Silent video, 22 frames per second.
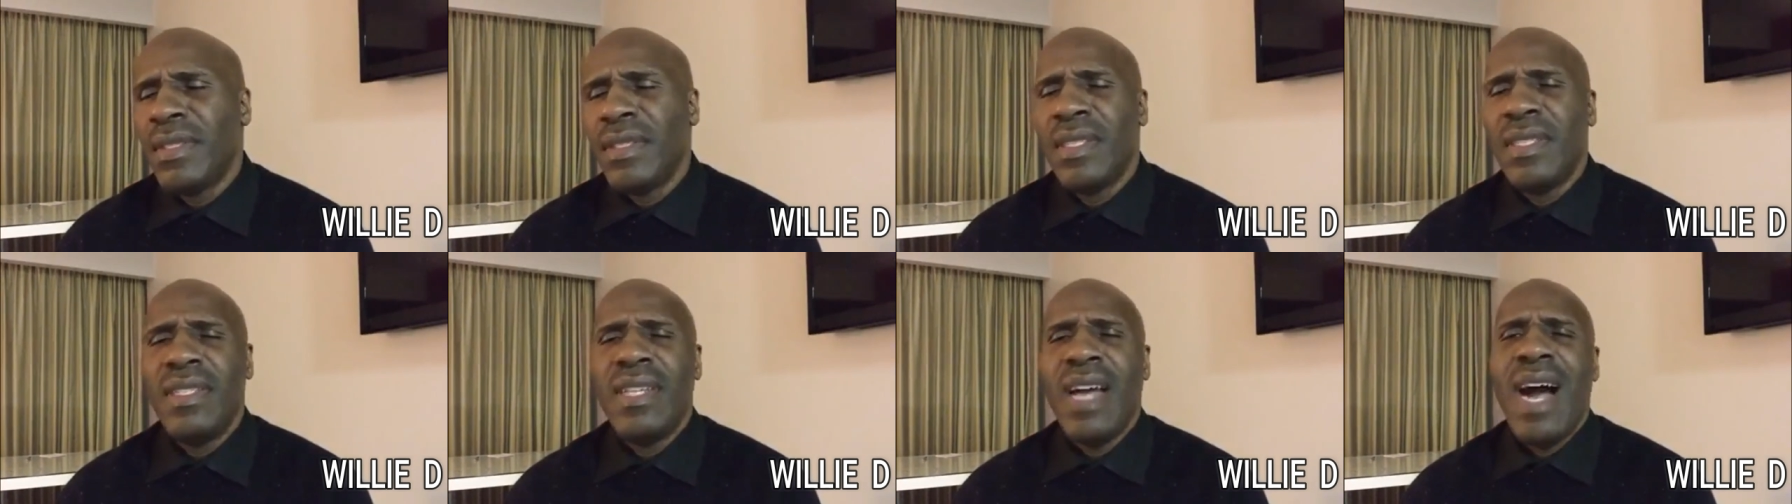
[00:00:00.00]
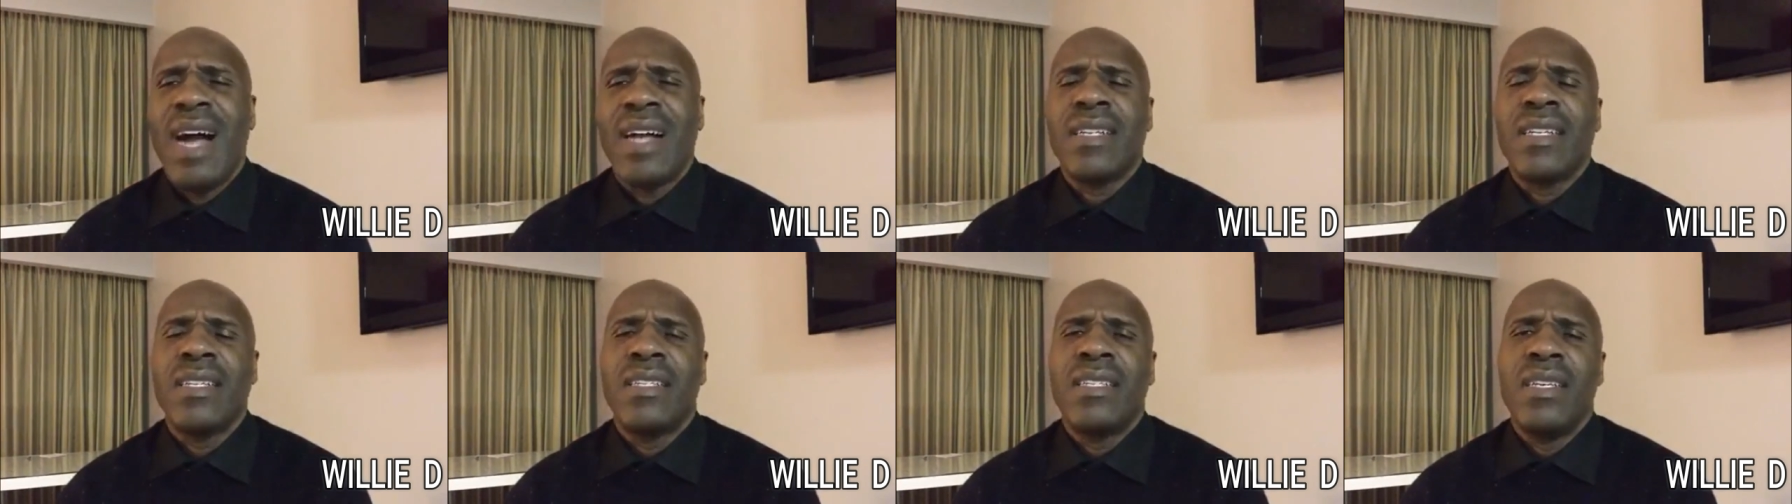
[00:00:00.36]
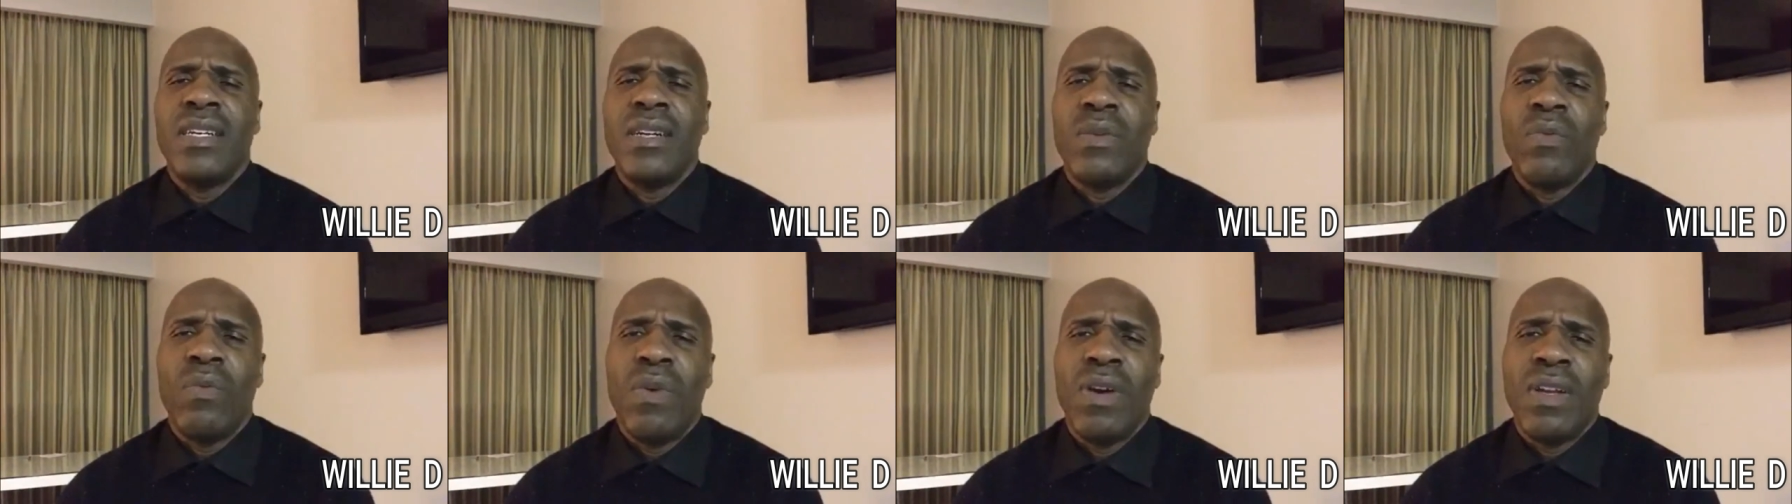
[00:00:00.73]
The doctor
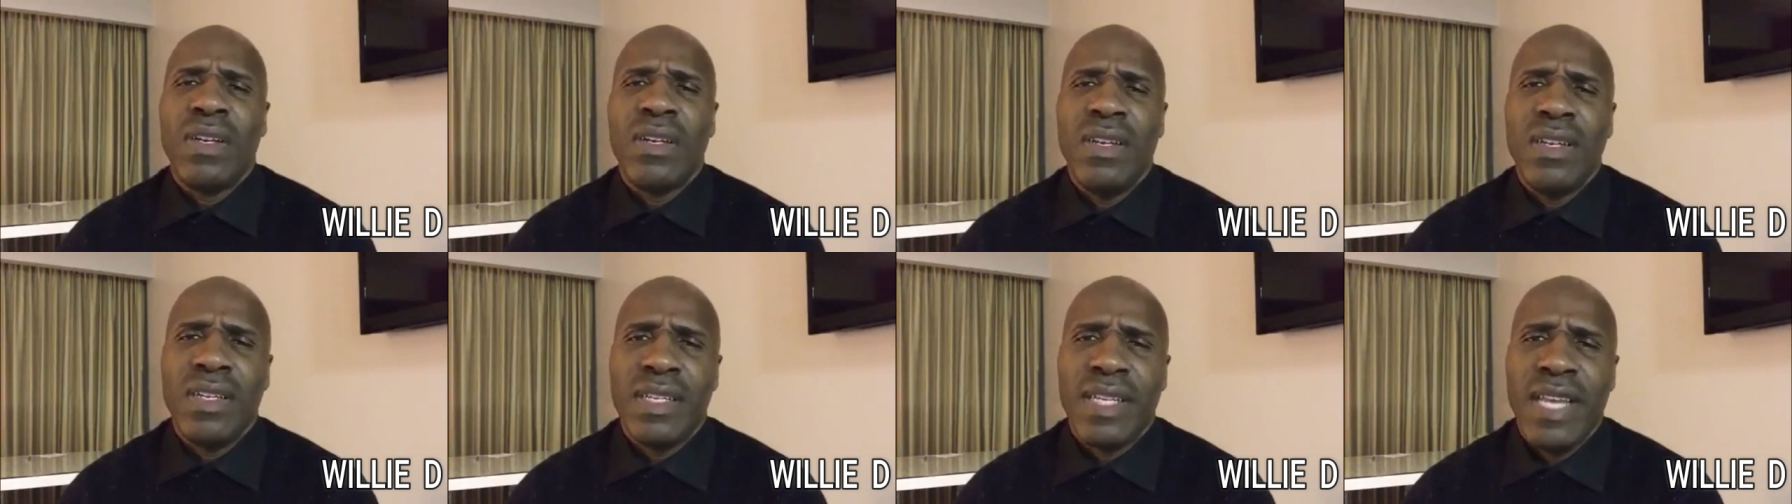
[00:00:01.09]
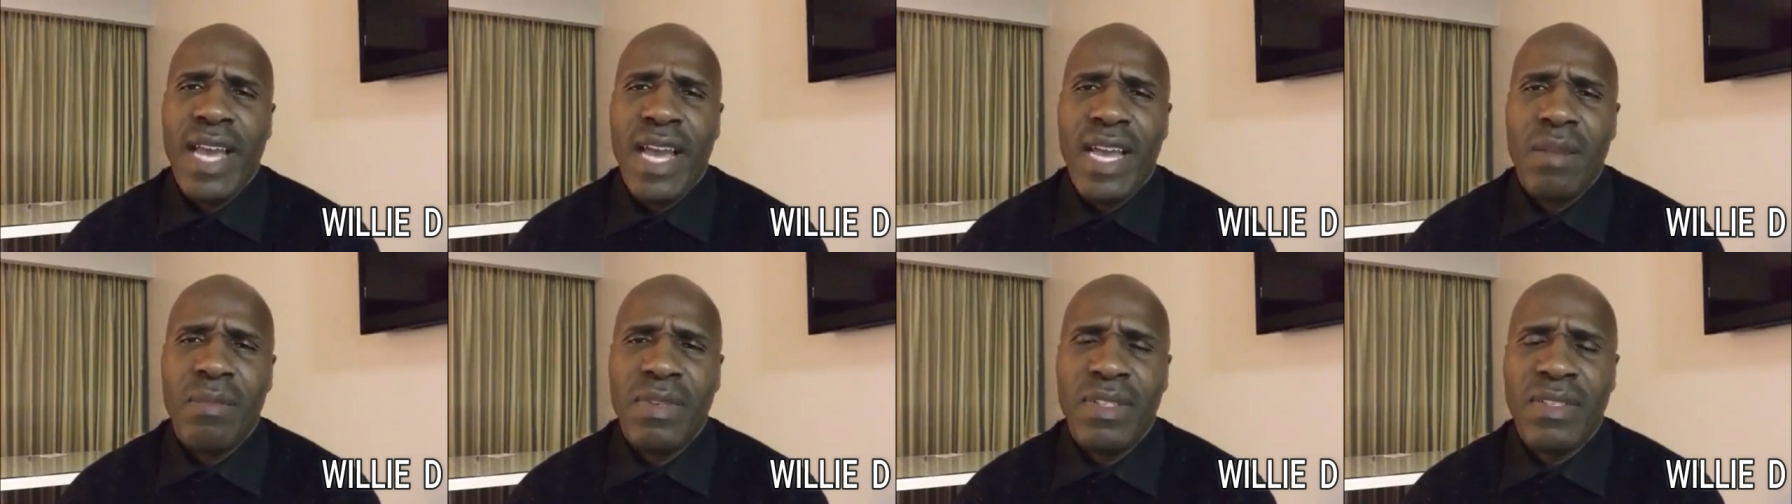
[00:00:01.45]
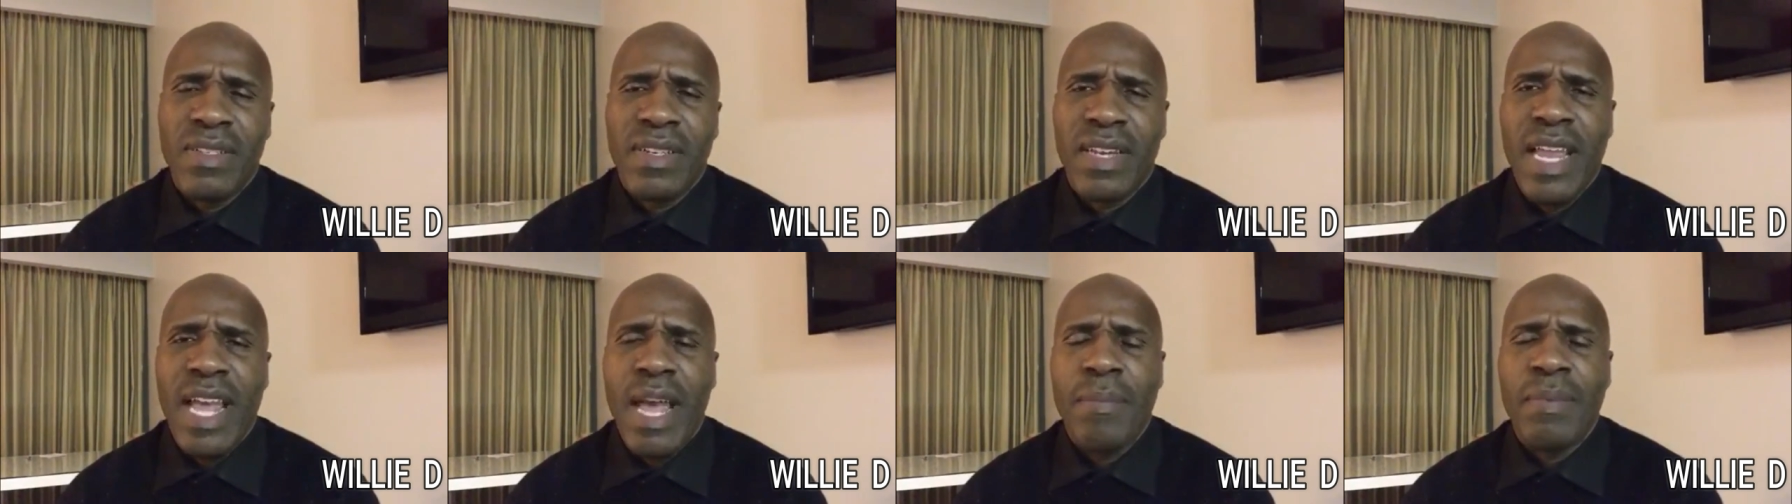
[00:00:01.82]
took one look at him and
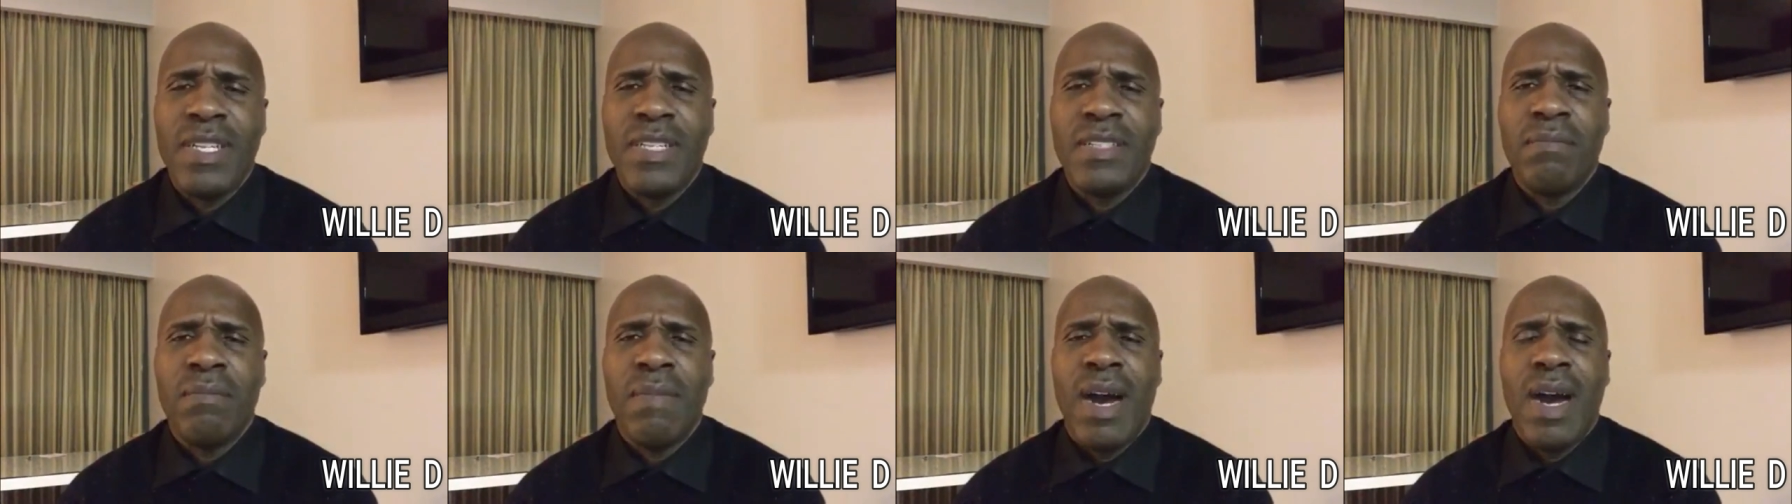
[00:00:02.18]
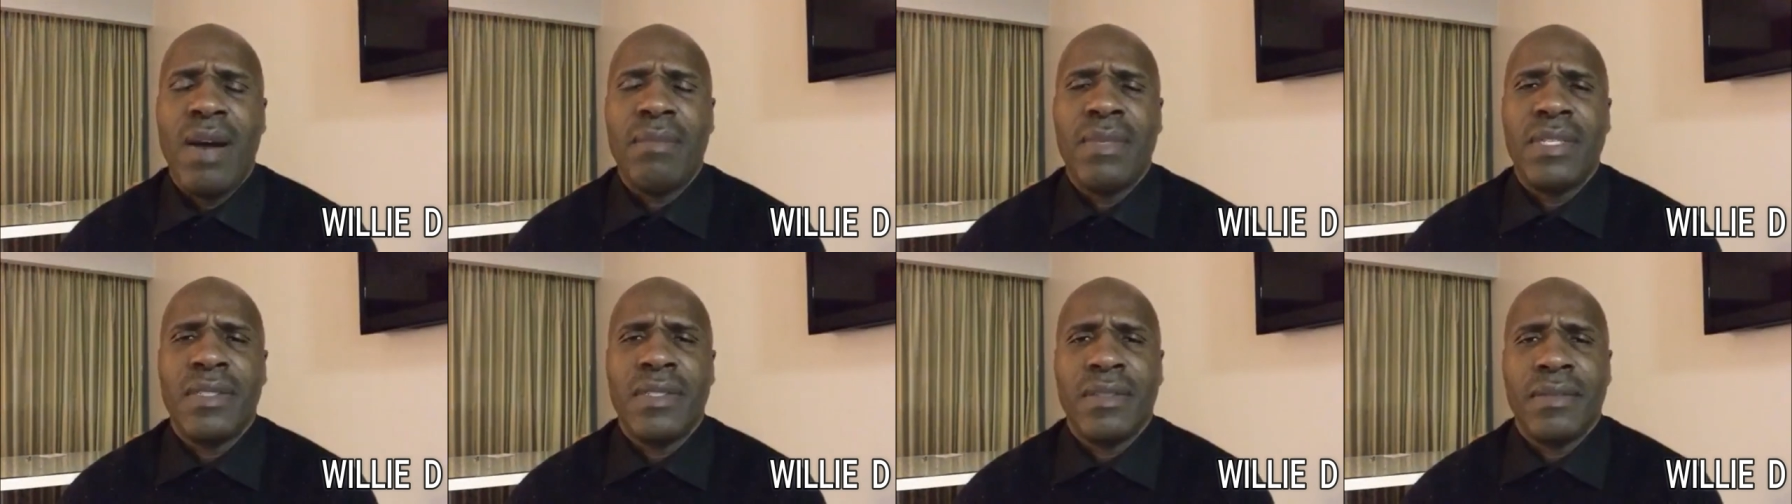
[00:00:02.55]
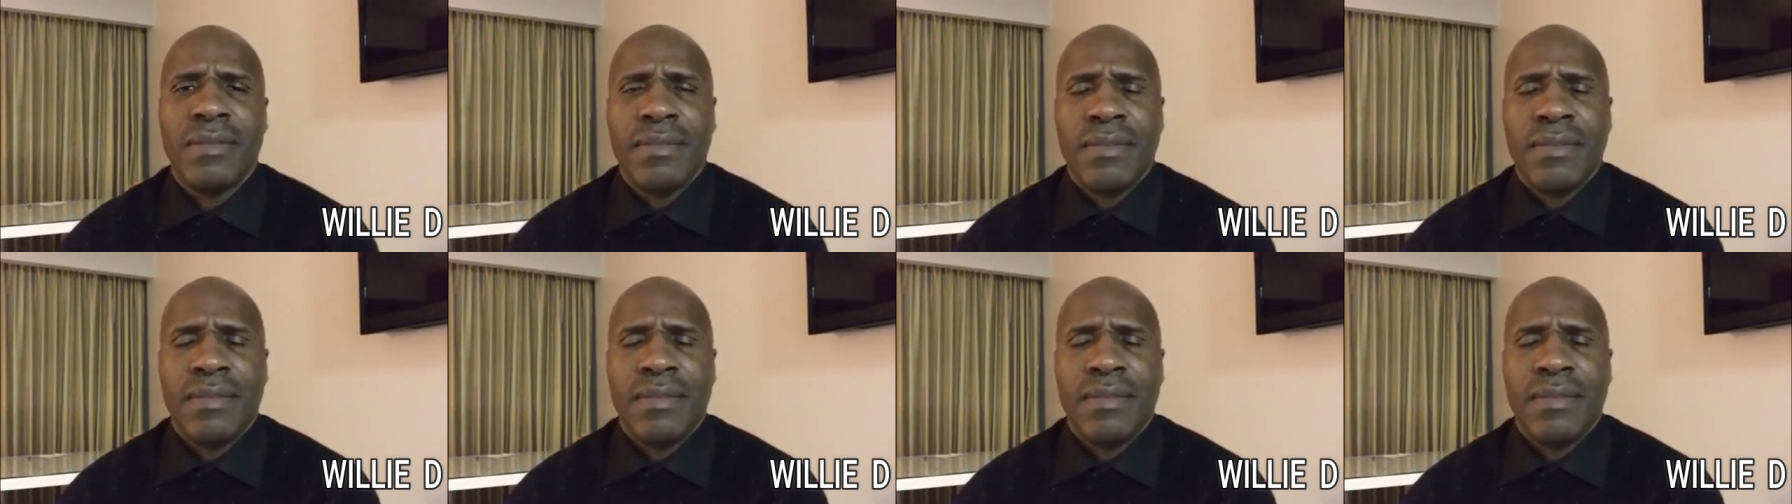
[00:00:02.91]
slapped his mama.